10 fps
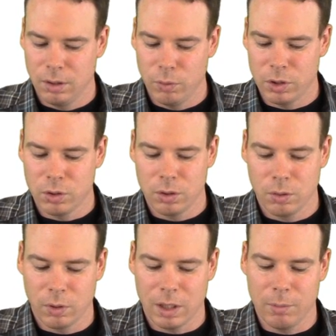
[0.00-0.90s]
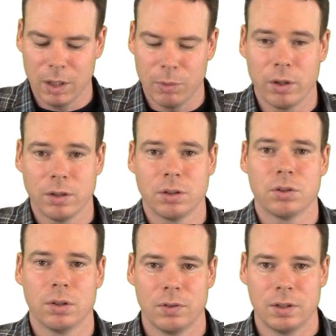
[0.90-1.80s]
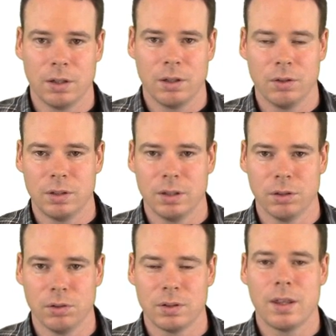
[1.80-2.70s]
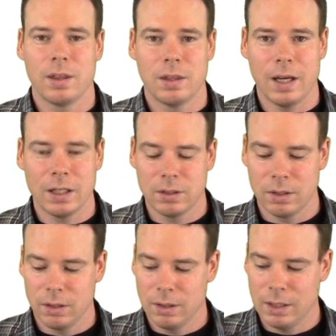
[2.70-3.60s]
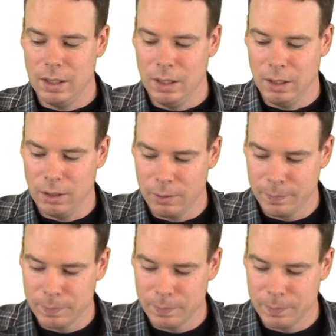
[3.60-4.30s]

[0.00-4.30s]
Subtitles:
which were coming about as the surface area of those cylinders. That's the key here.